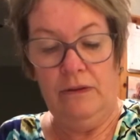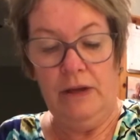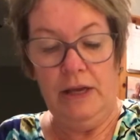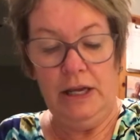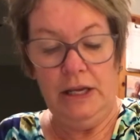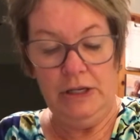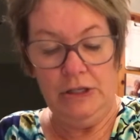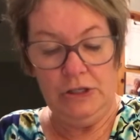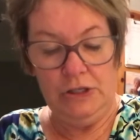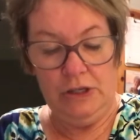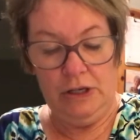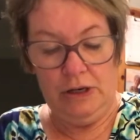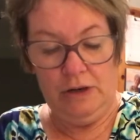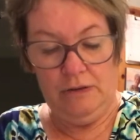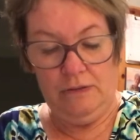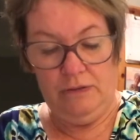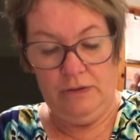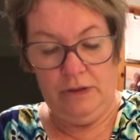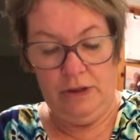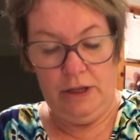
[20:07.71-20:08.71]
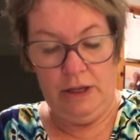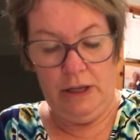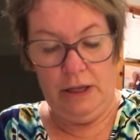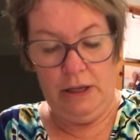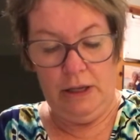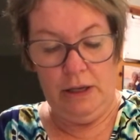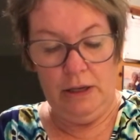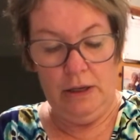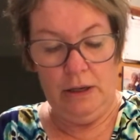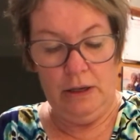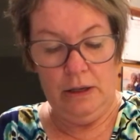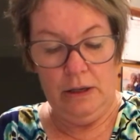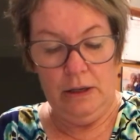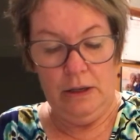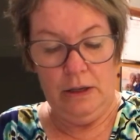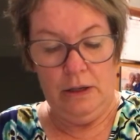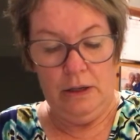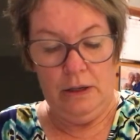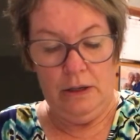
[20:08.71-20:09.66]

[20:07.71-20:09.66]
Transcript: of each of the